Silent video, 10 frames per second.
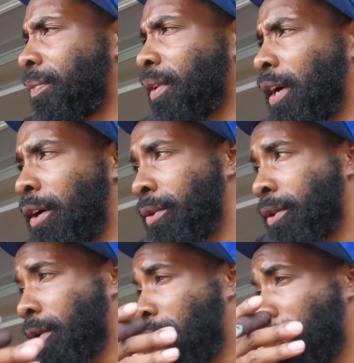I don't
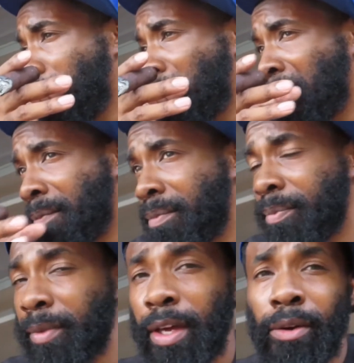know how,
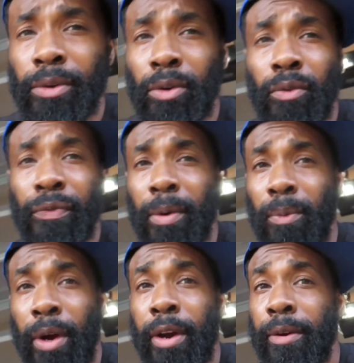I don't know from
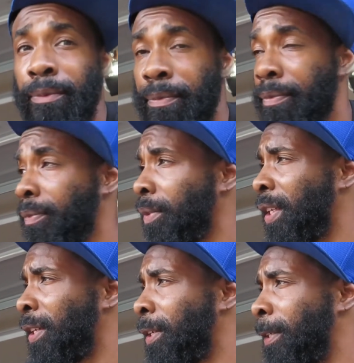where,
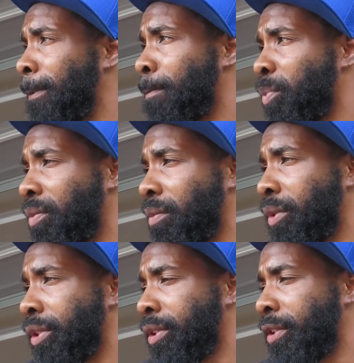
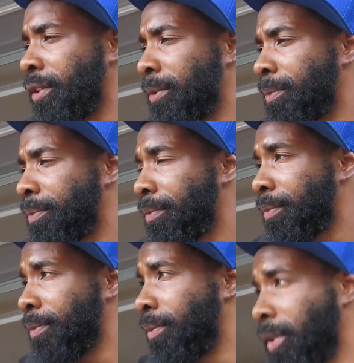but
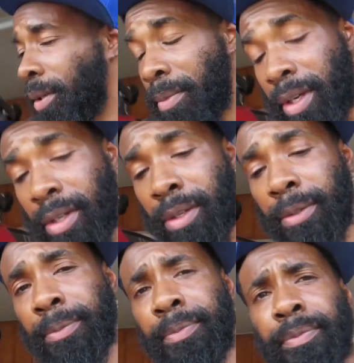yeah, man,
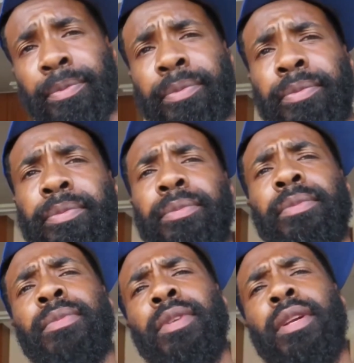
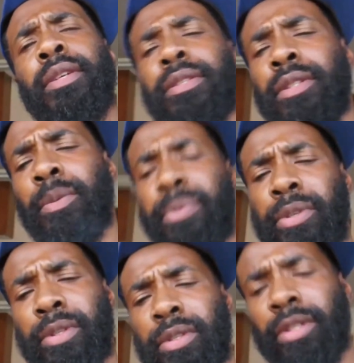I sitting up
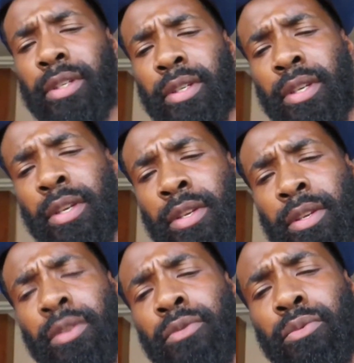here sick
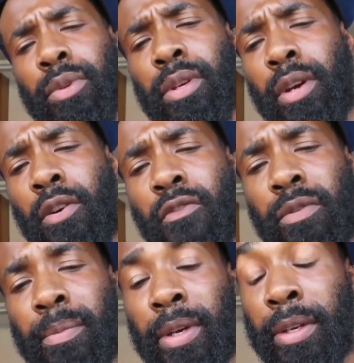with the
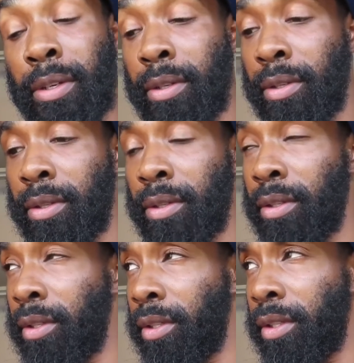COVID, man.
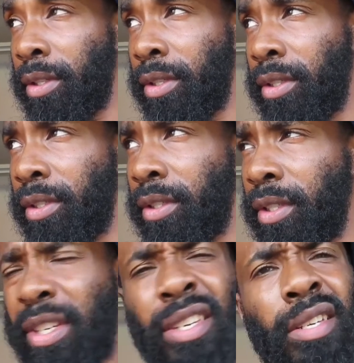The
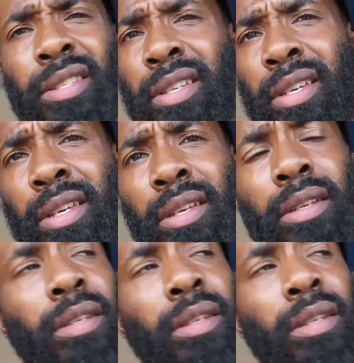kids didn't get it.